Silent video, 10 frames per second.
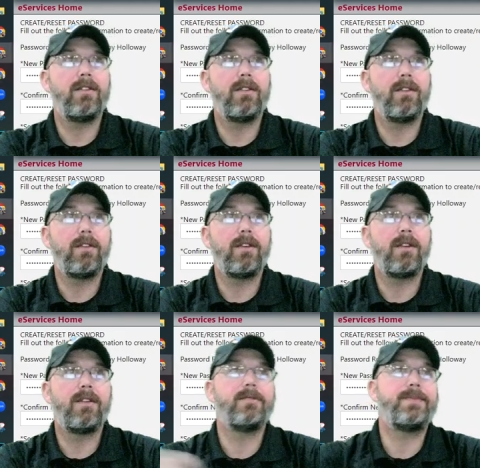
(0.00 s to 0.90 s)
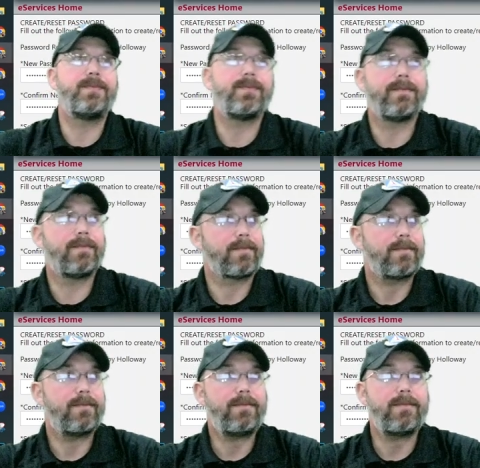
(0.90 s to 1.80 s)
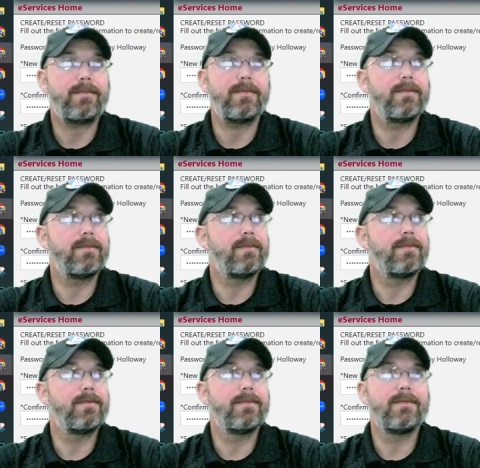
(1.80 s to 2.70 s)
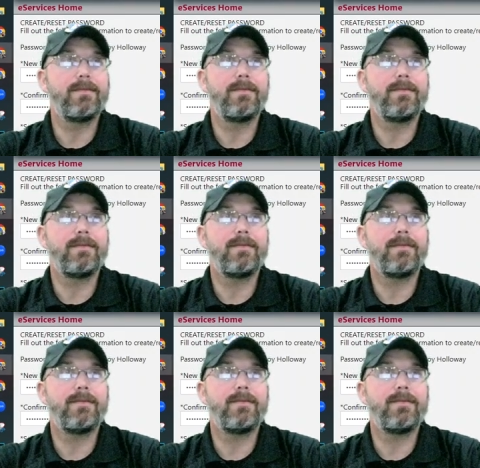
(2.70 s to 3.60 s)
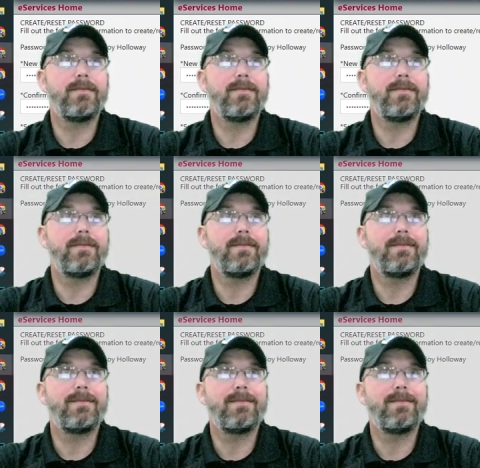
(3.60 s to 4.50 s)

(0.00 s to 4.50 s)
No one is speaking in this clip.